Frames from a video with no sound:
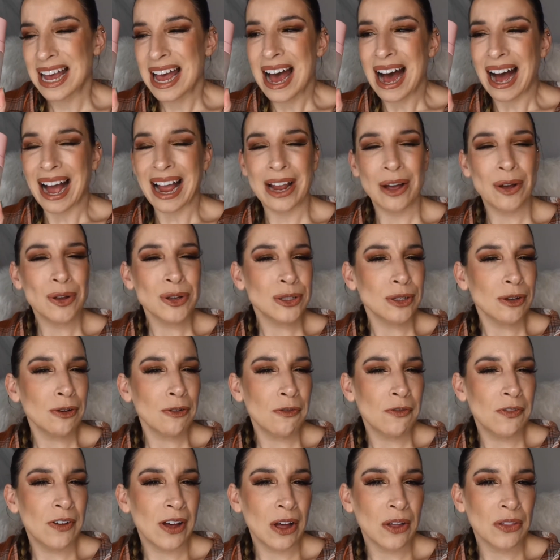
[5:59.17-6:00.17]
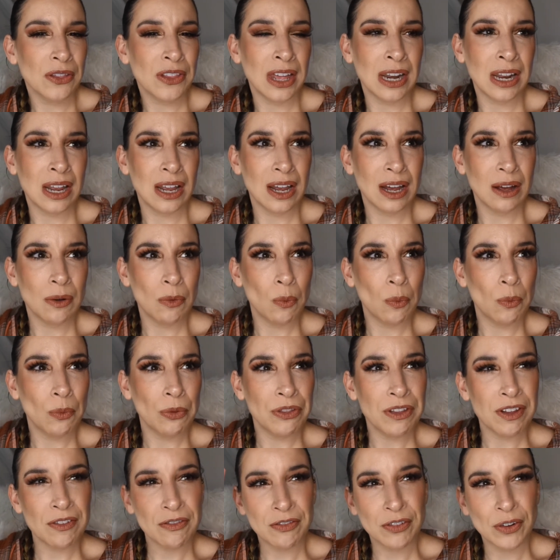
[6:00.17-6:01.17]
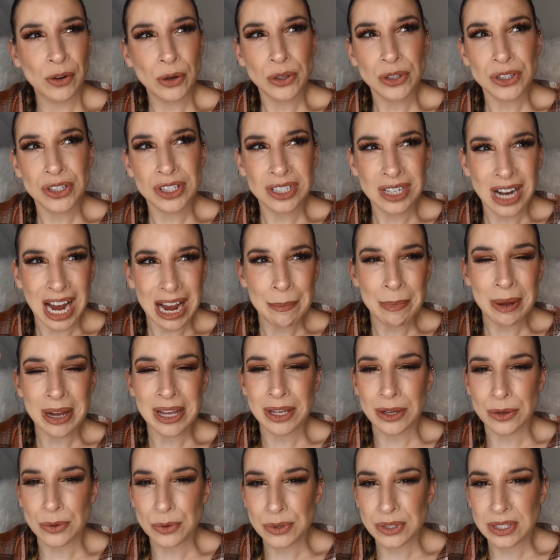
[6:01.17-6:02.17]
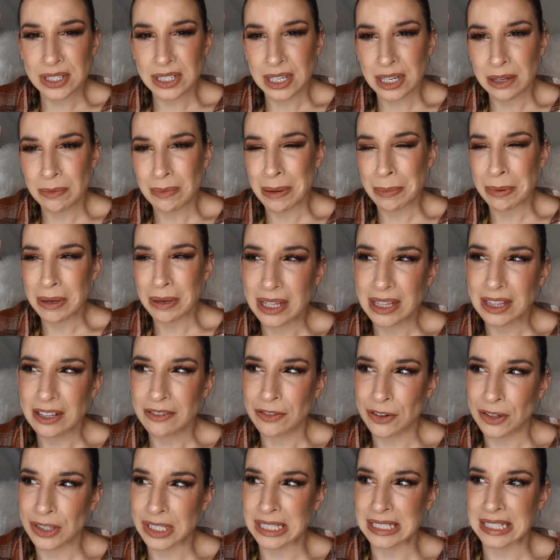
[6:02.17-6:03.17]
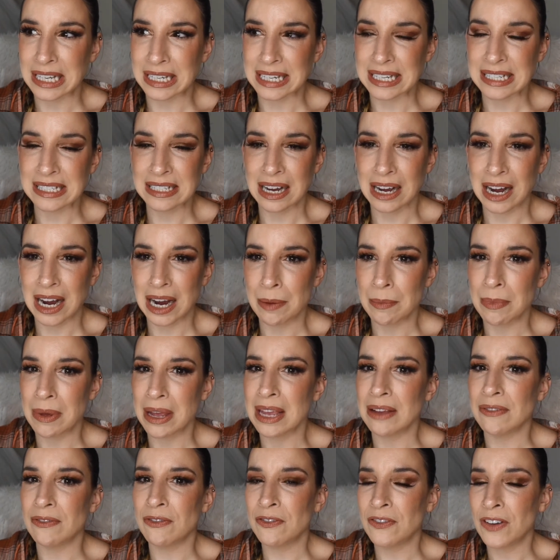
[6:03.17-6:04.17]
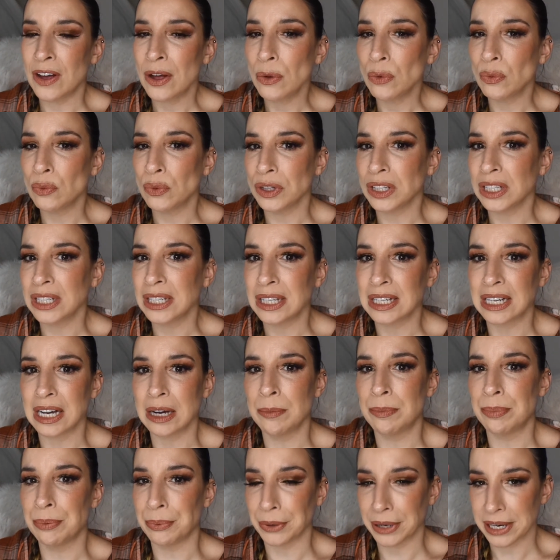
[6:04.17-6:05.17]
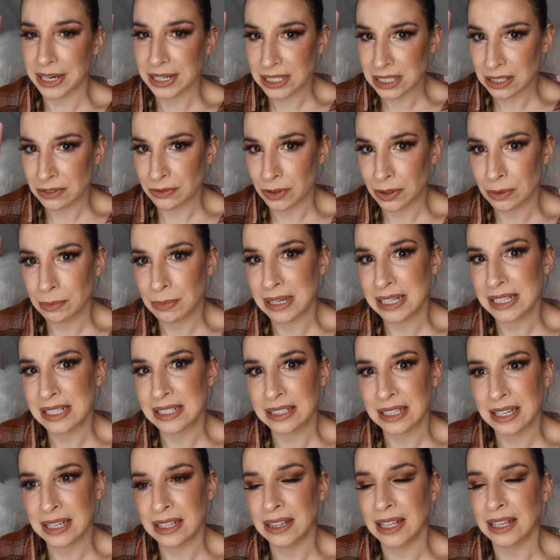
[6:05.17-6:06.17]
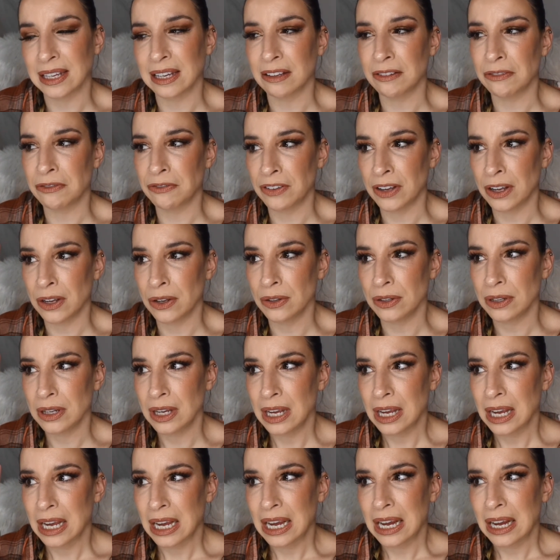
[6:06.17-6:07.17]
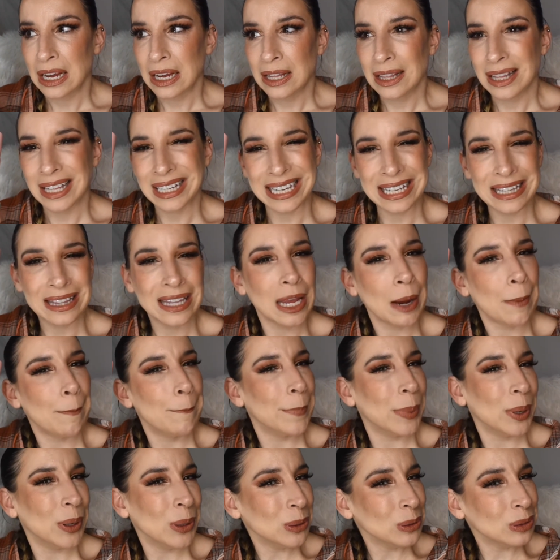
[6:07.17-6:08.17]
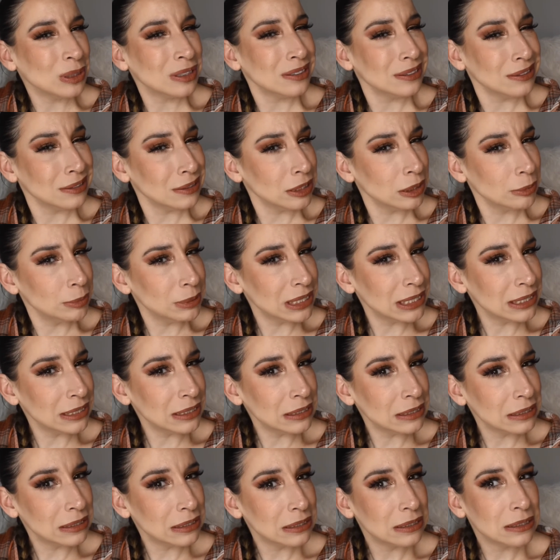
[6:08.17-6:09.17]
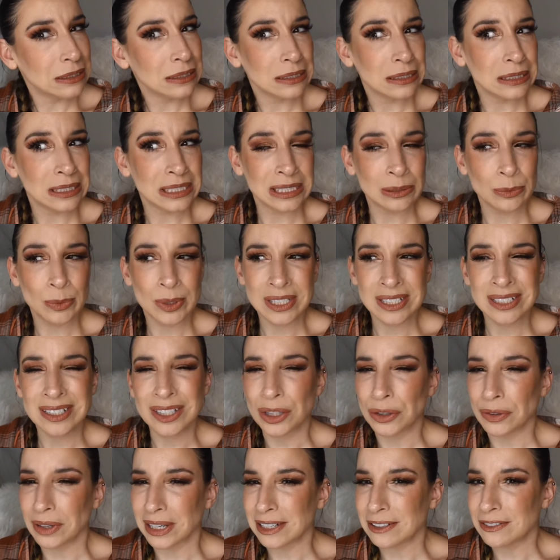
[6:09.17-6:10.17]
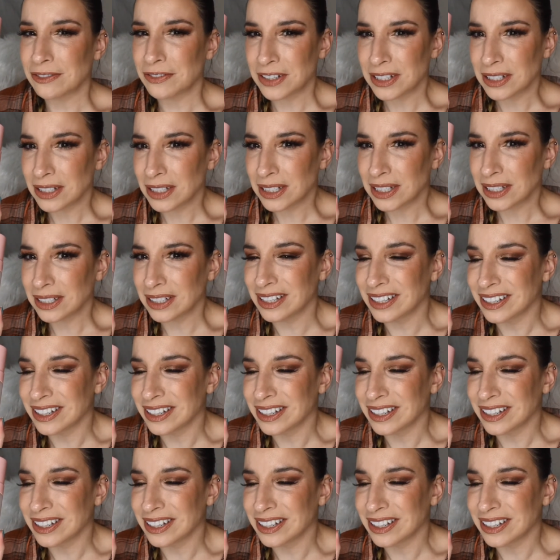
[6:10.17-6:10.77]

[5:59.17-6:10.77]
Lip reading: I also felt that the first time I used it, maybe first and second time, it felt really like abrasive on my skin. Like it felt like it like burned a little bit. Like it wasn't a great feeling.